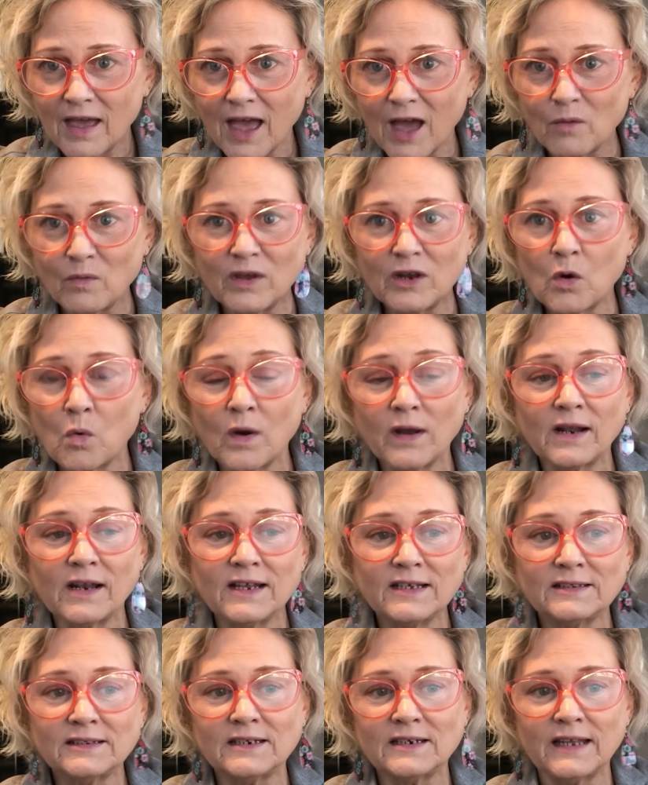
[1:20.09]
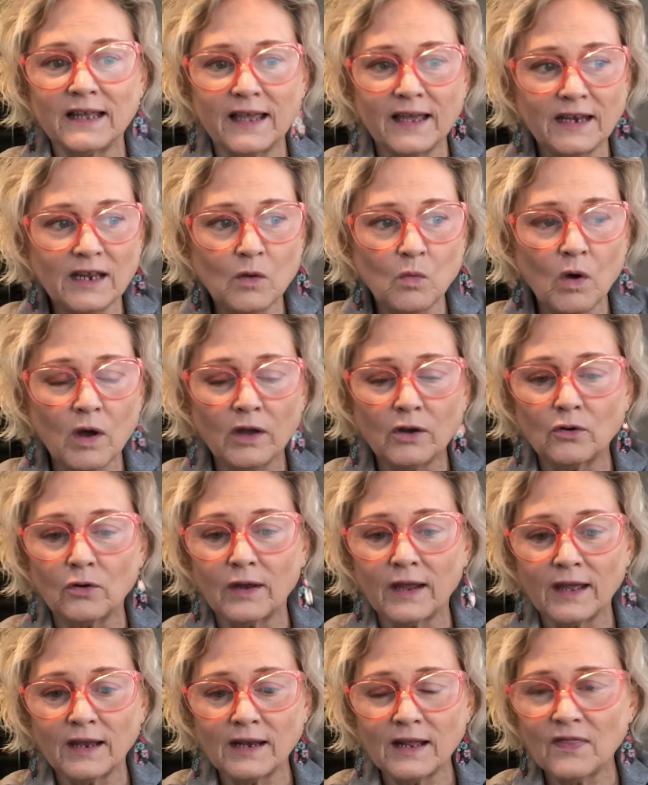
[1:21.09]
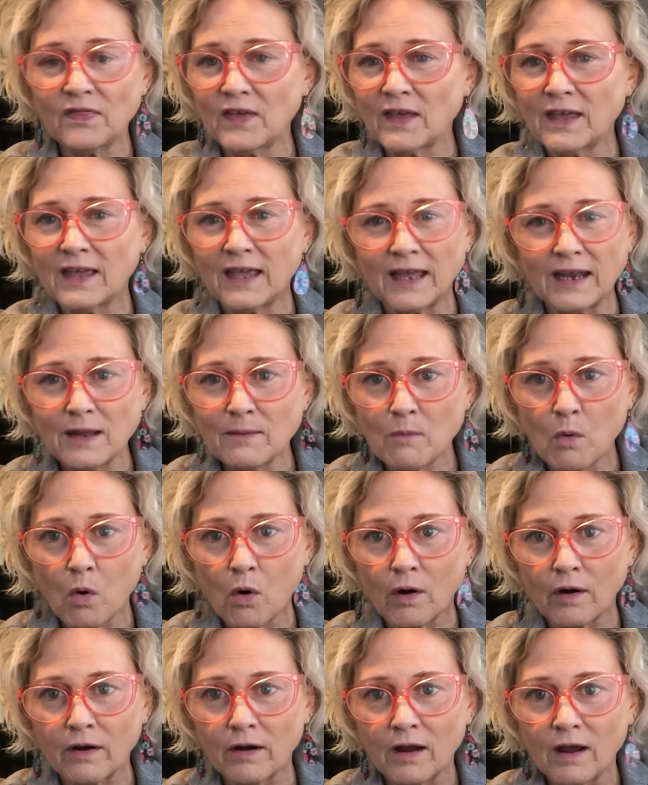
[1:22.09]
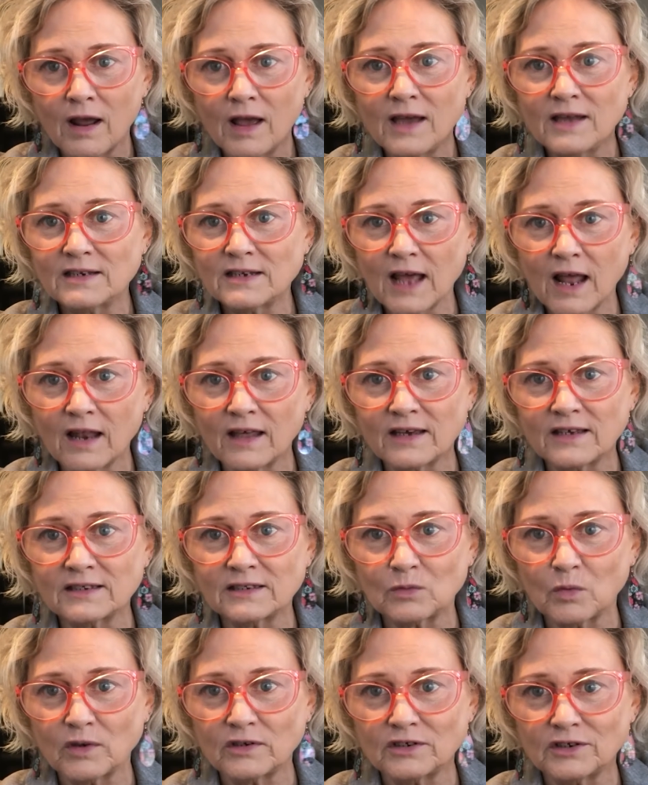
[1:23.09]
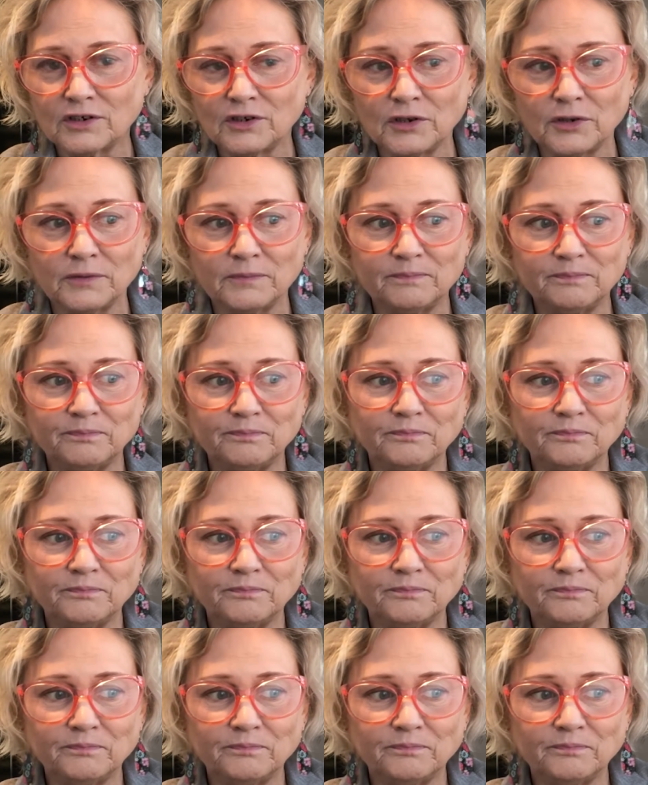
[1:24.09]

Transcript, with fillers: And we don't want to listen to anyone or anything anymore telling us what to do.